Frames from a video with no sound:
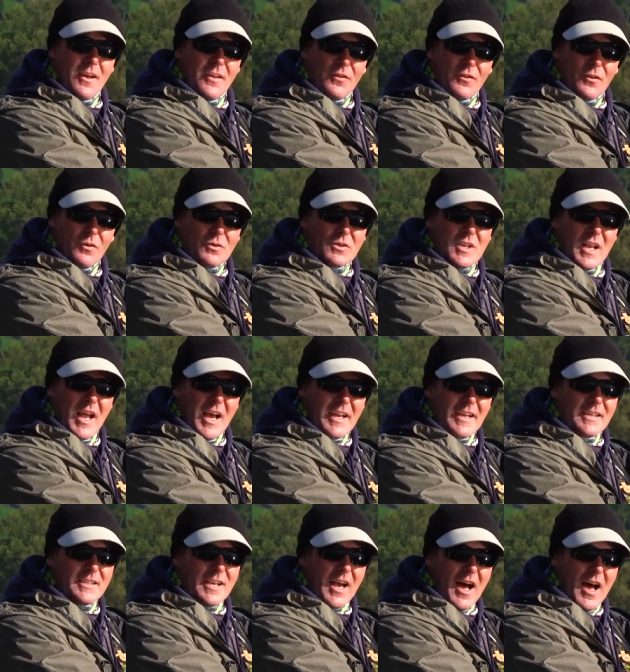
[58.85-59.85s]
Those
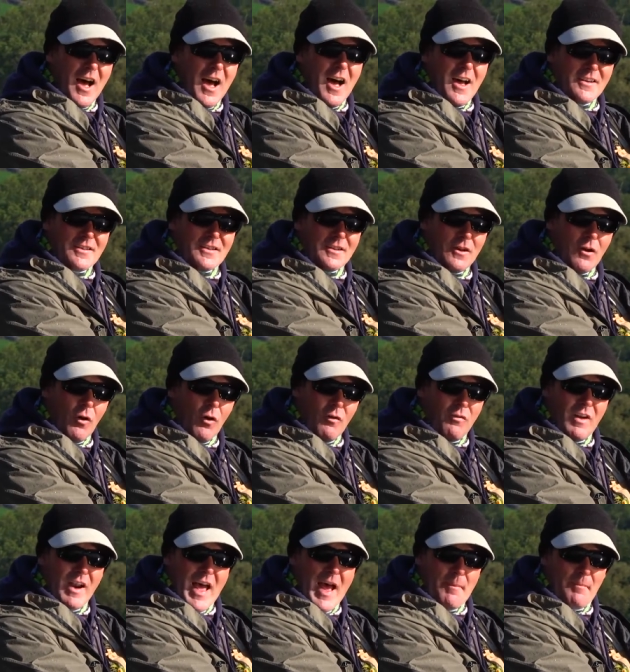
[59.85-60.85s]
lines aren't
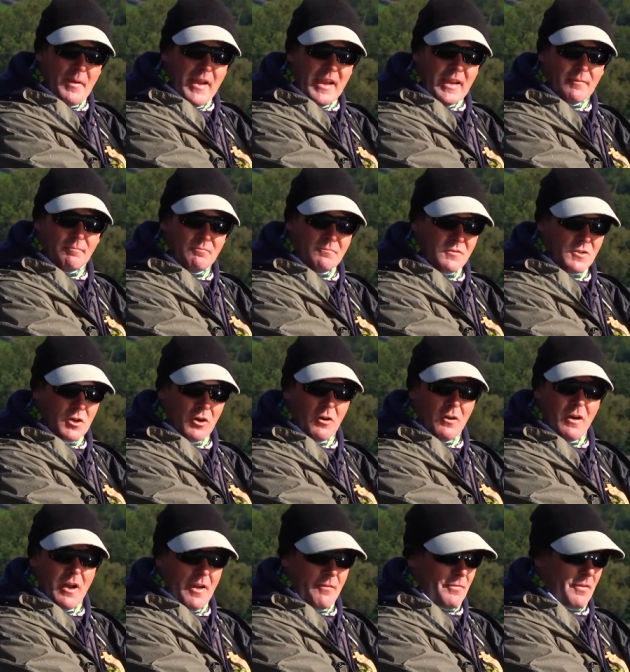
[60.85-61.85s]
overlapping.
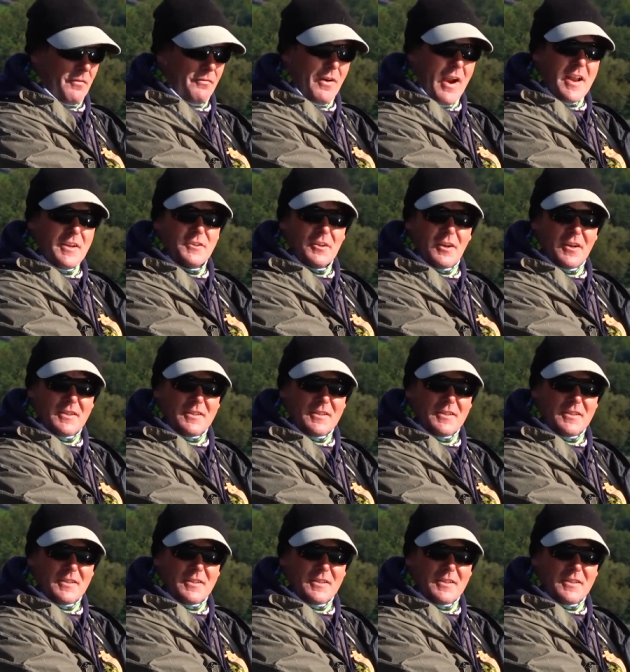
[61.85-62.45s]
So if your friend's on a